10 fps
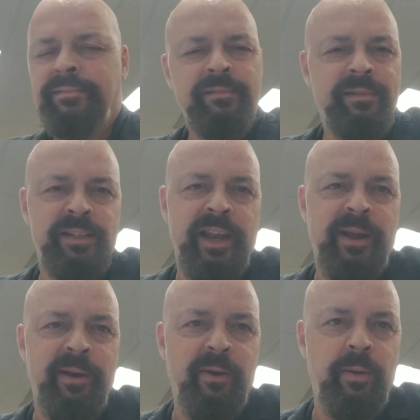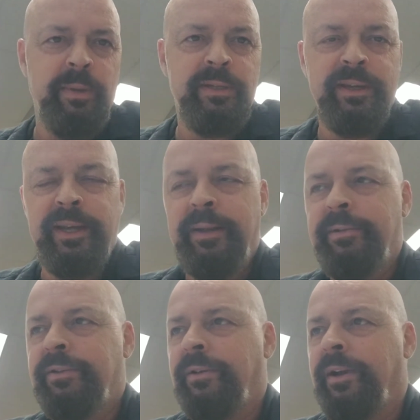It's not how I normally sing
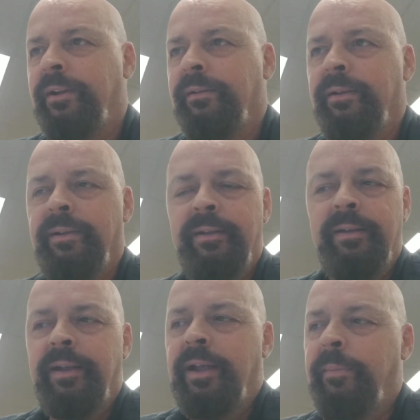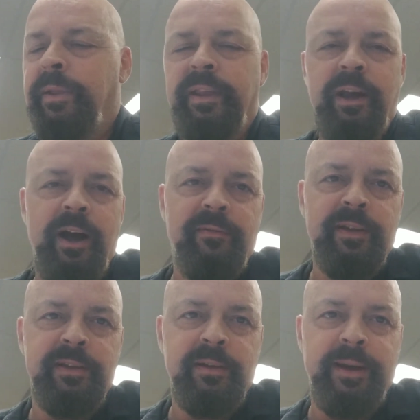it. I'm in the
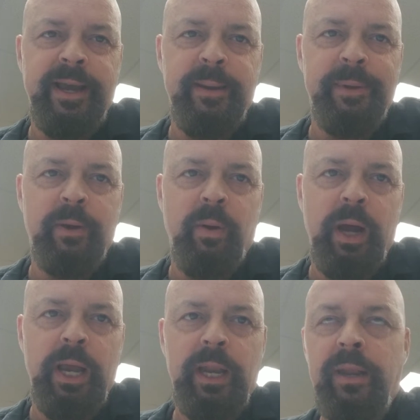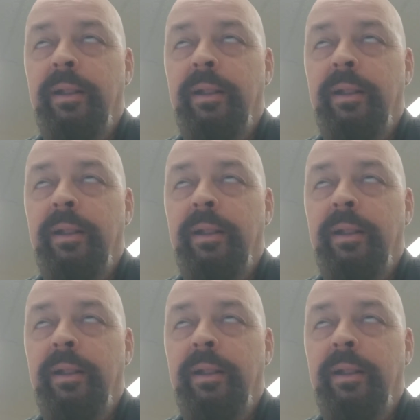office, so I got to be quiet.